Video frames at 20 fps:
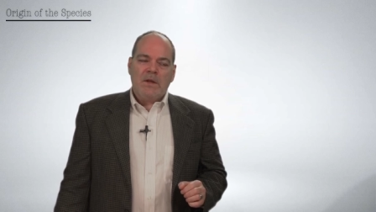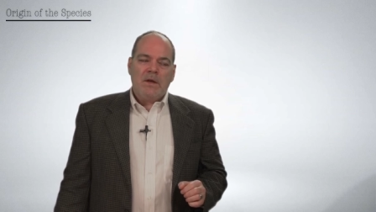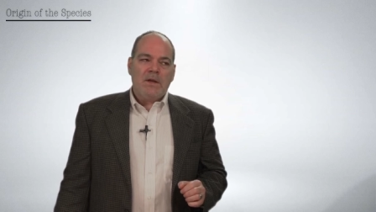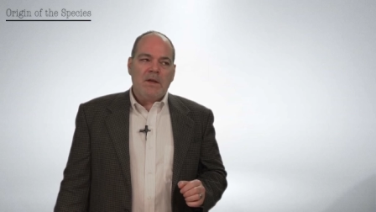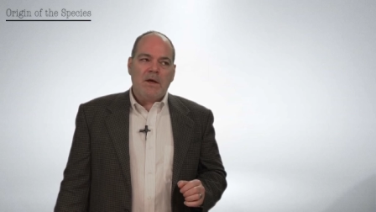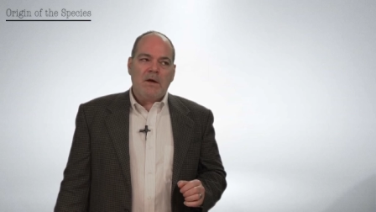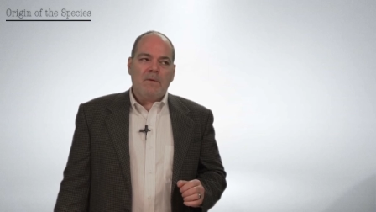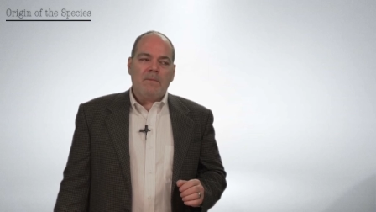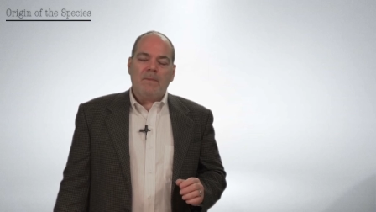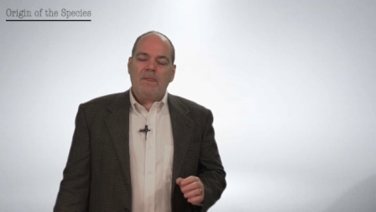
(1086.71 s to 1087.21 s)

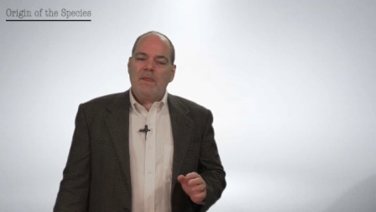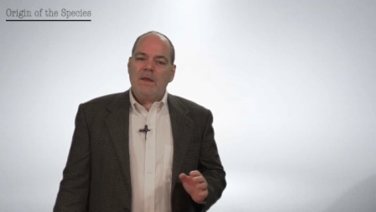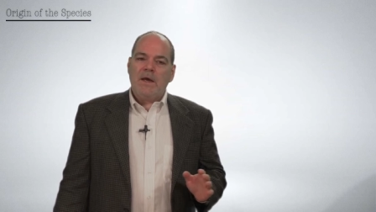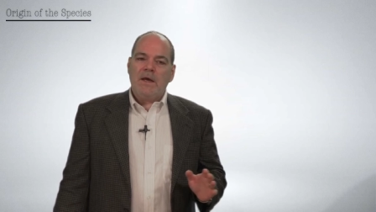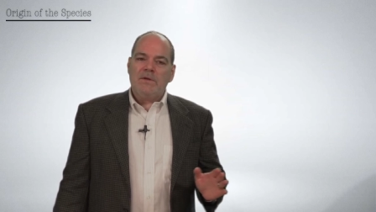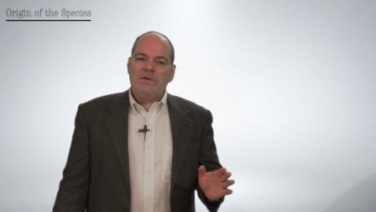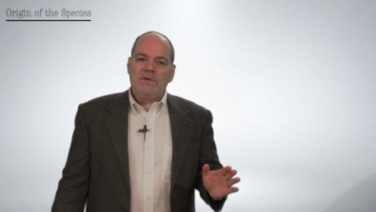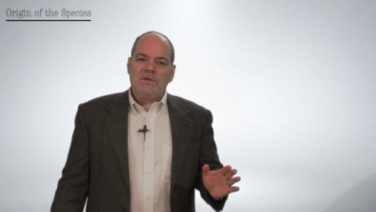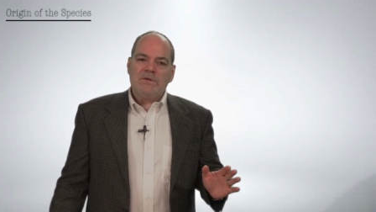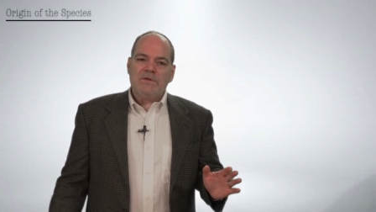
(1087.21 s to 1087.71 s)
Now,
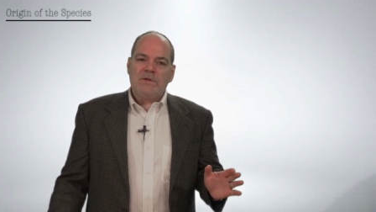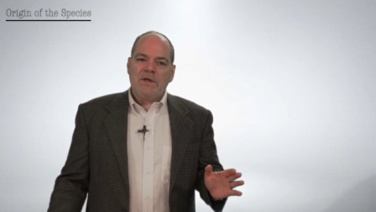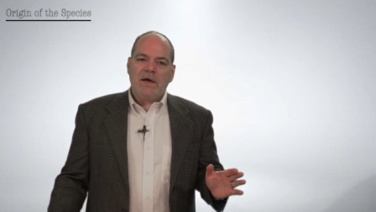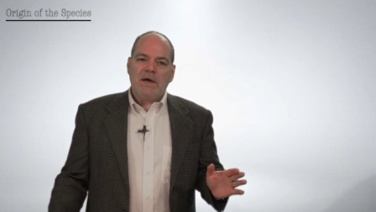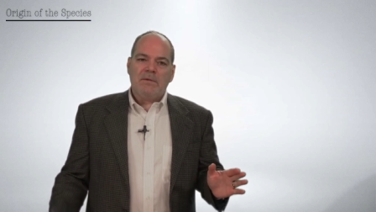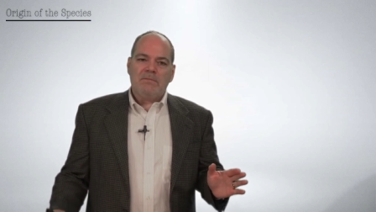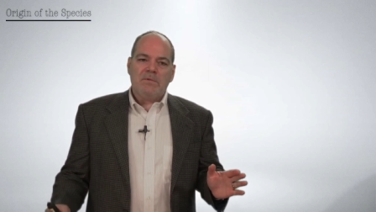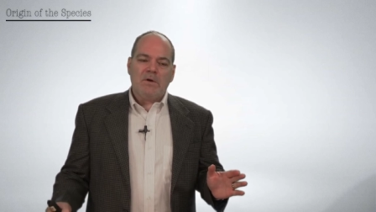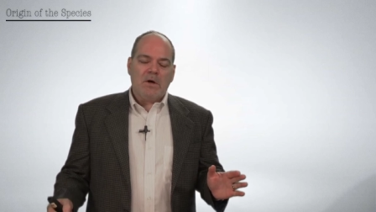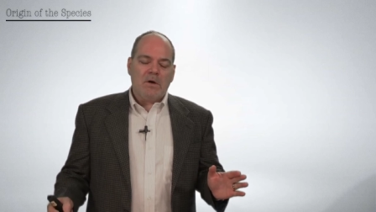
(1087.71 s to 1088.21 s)
at this
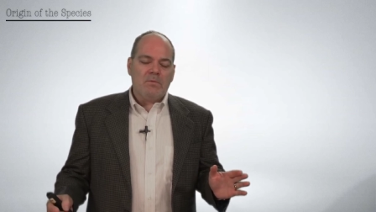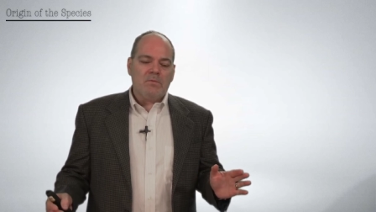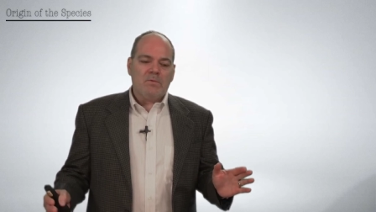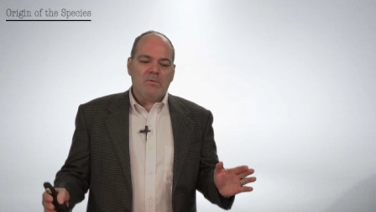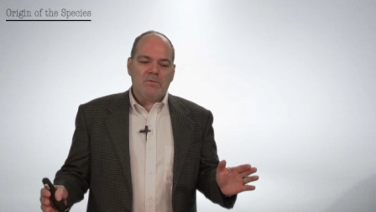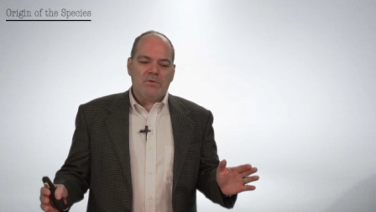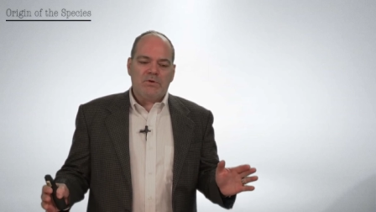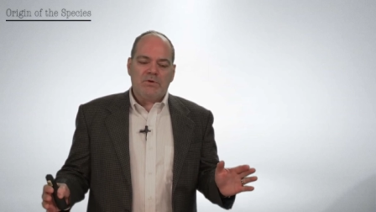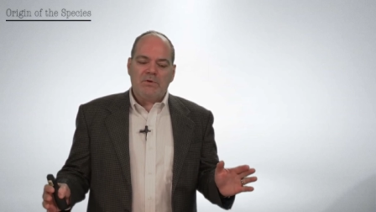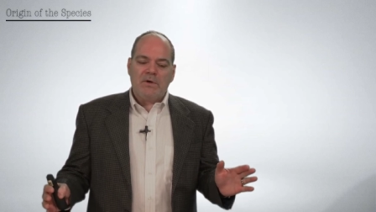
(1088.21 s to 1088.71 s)
time, Darwin
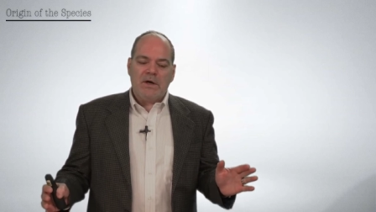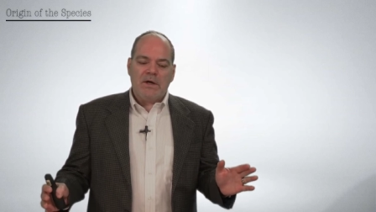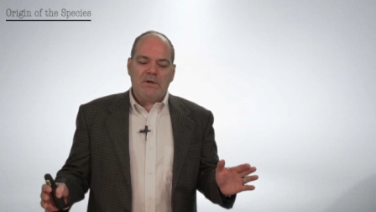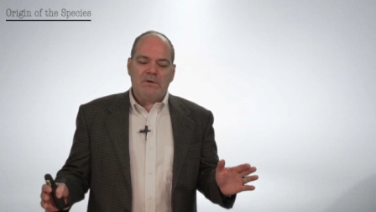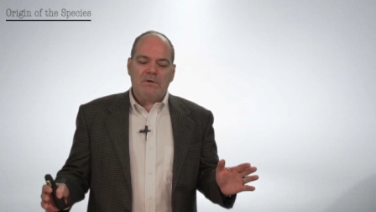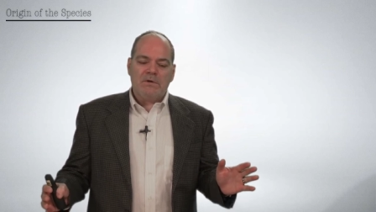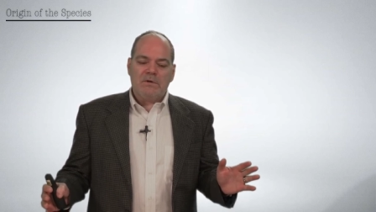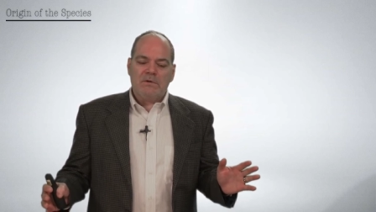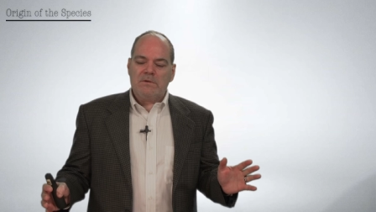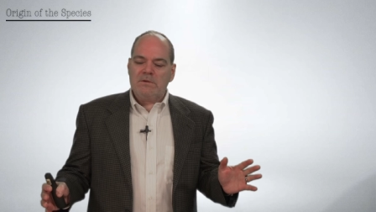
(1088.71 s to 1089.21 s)
was trying
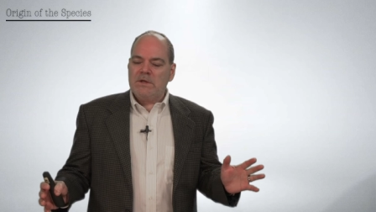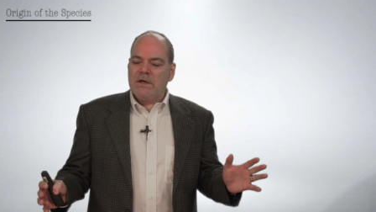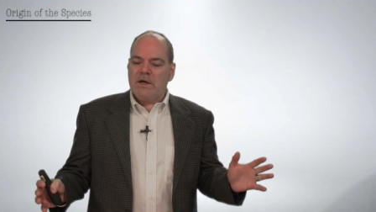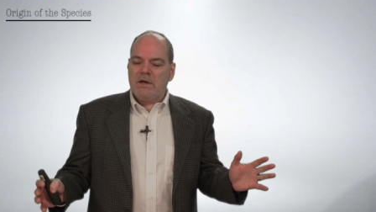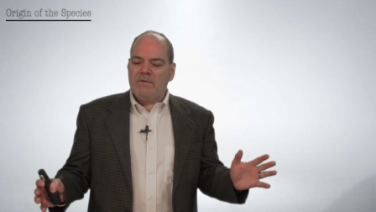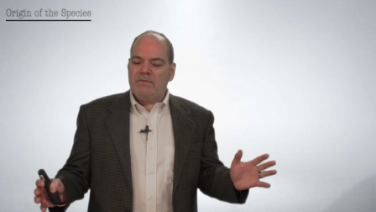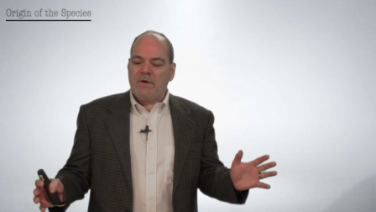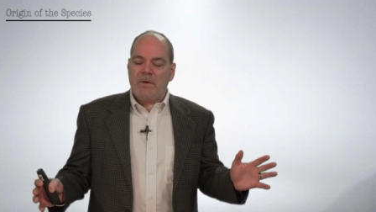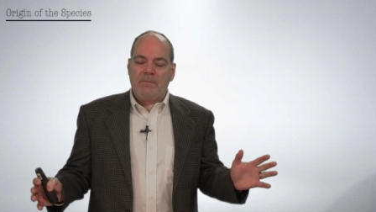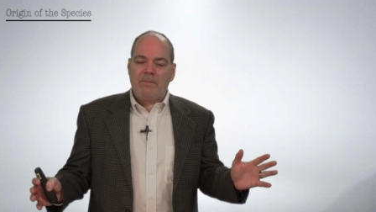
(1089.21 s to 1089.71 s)
to
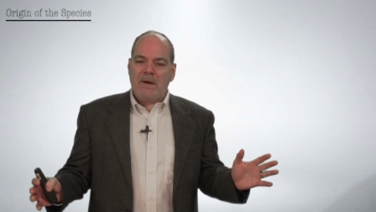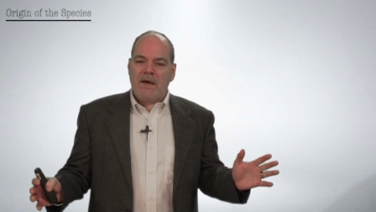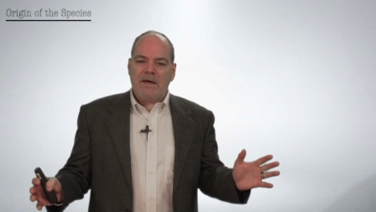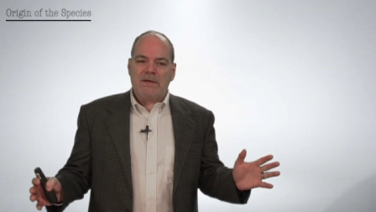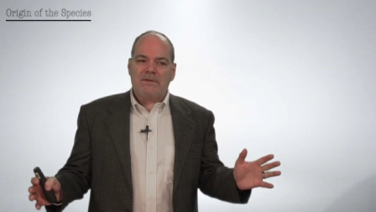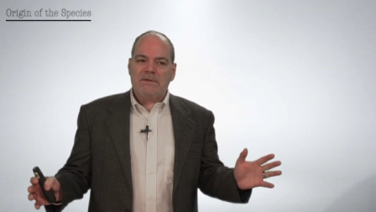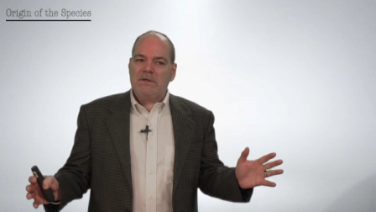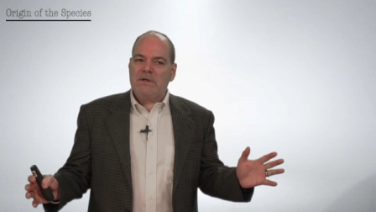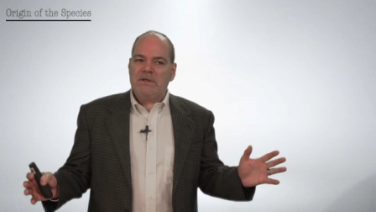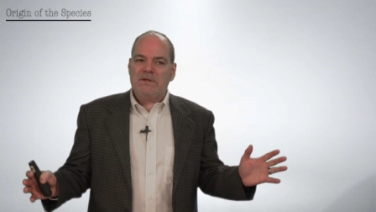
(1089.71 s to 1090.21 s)
kind of
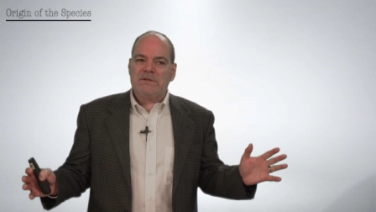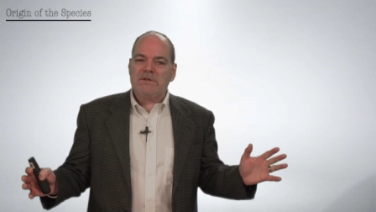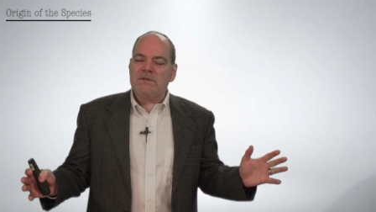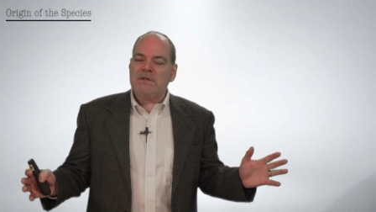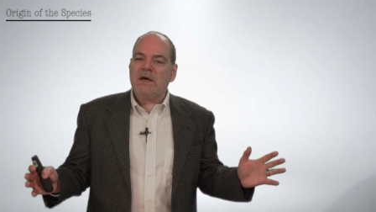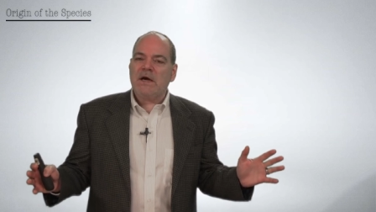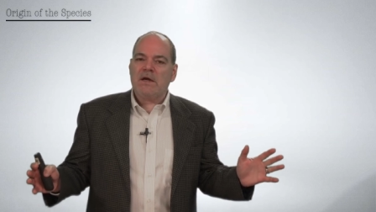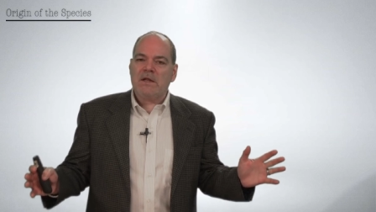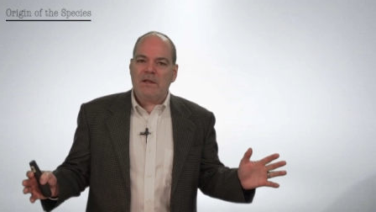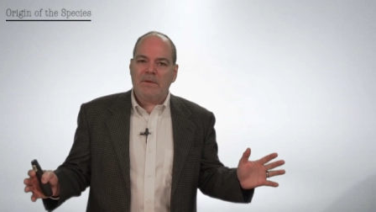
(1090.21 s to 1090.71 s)
amass an
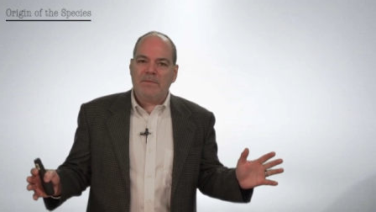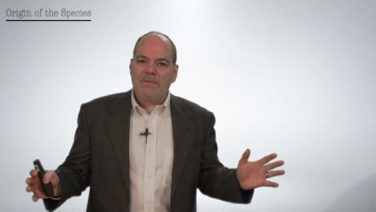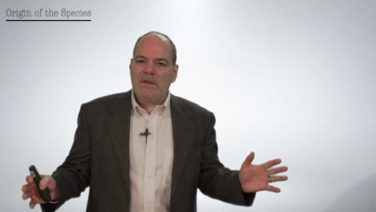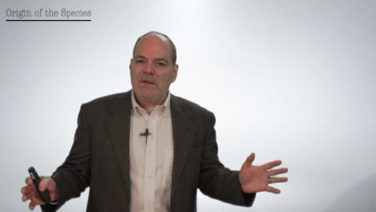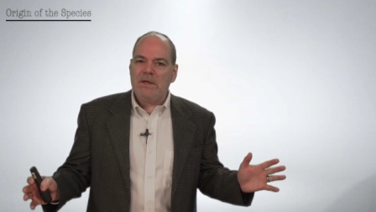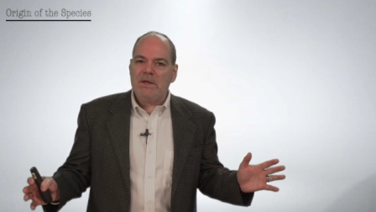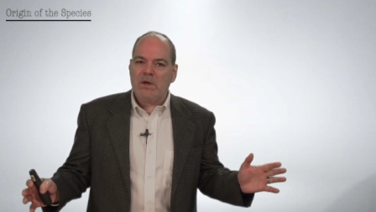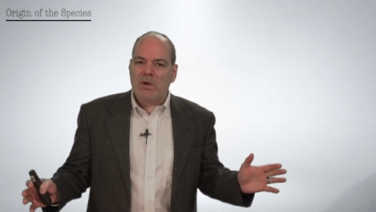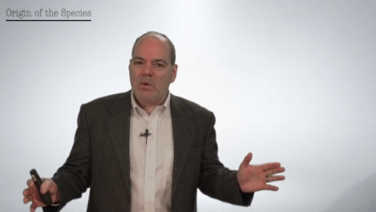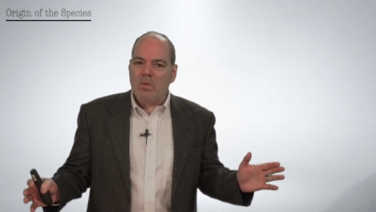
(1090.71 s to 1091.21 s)

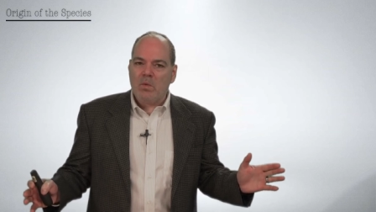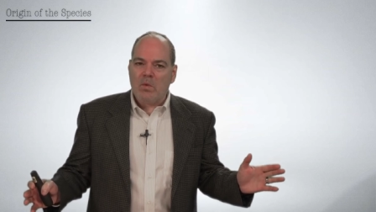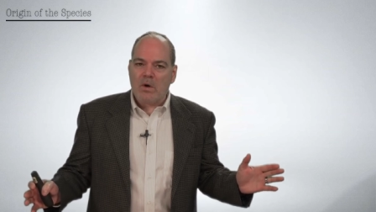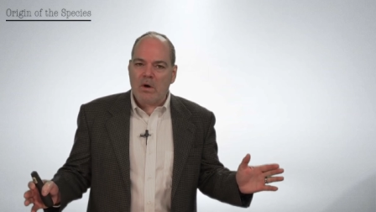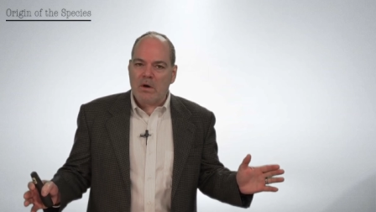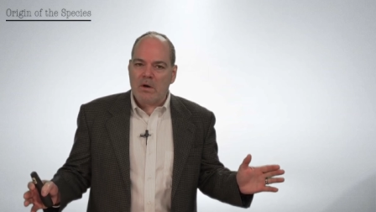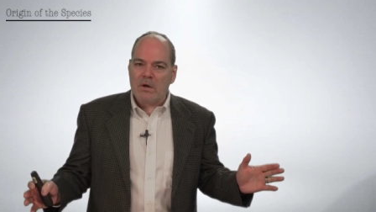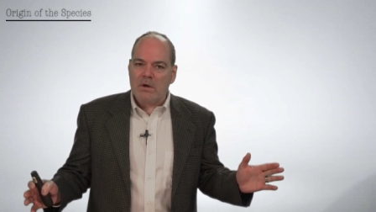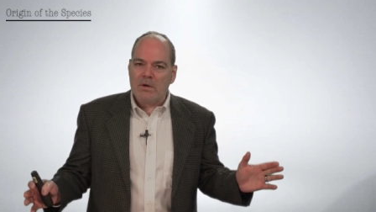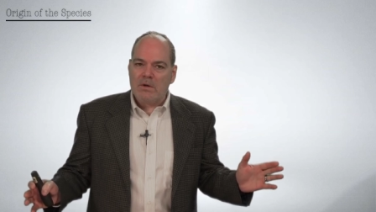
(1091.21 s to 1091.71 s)
encyclopedic
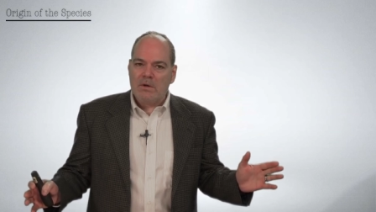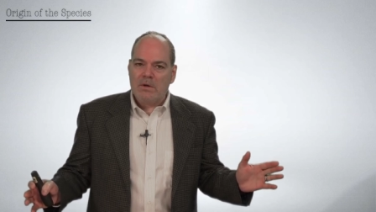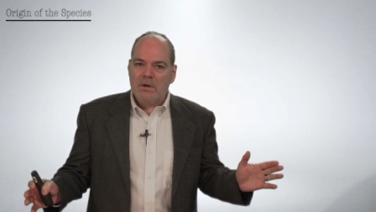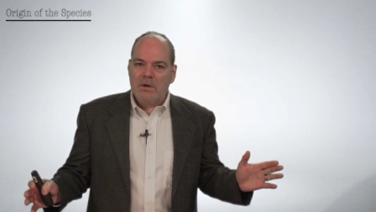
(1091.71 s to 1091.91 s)
work,